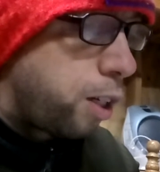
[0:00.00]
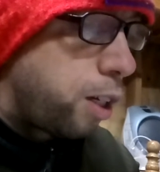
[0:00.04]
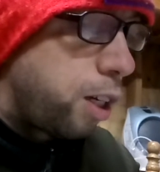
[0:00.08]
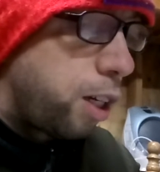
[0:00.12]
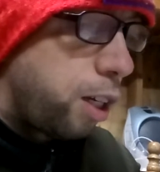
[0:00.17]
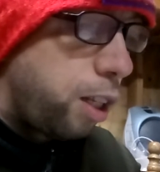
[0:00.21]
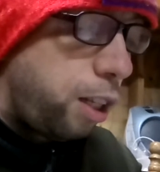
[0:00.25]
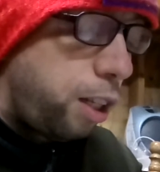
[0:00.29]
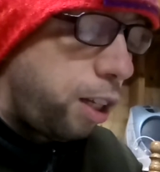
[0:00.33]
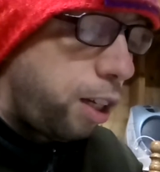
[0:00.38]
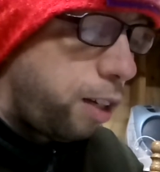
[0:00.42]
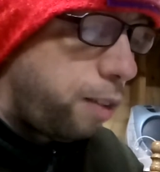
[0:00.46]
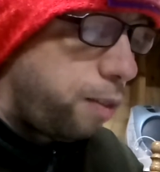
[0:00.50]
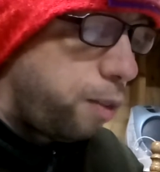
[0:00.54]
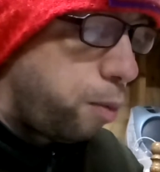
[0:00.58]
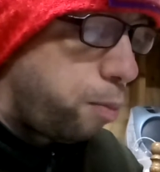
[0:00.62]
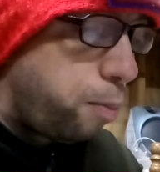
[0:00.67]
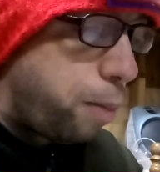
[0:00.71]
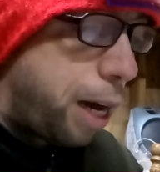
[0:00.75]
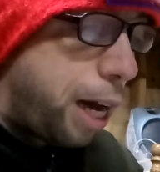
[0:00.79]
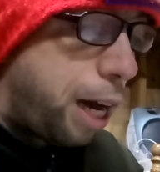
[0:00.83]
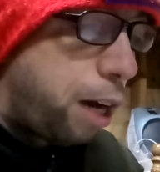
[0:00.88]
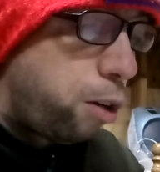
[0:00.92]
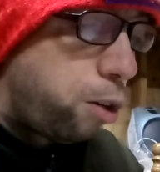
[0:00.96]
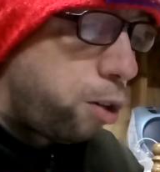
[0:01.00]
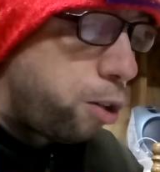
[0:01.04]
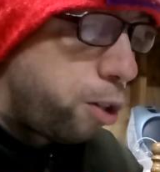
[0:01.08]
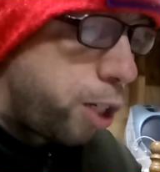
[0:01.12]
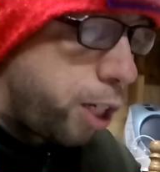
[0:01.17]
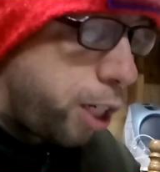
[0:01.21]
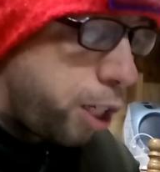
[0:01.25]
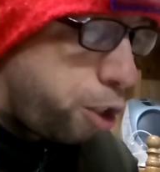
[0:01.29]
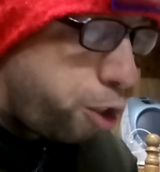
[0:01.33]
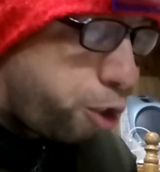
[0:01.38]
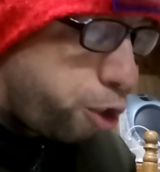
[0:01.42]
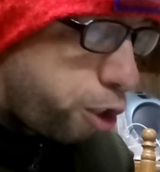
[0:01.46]
I love the Power
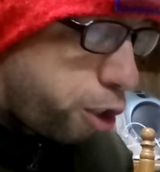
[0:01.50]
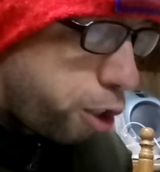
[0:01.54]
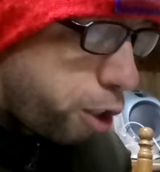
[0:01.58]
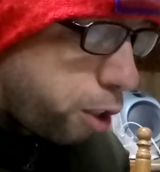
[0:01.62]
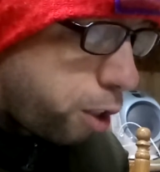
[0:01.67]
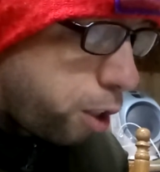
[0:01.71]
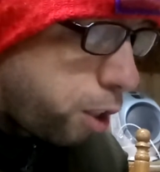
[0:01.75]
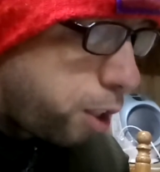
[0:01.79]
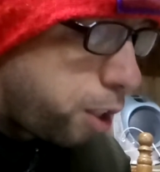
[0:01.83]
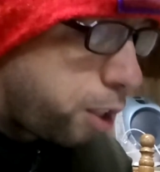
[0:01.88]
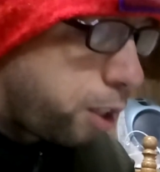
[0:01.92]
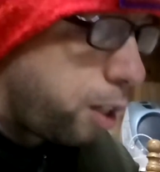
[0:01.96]
Rangers.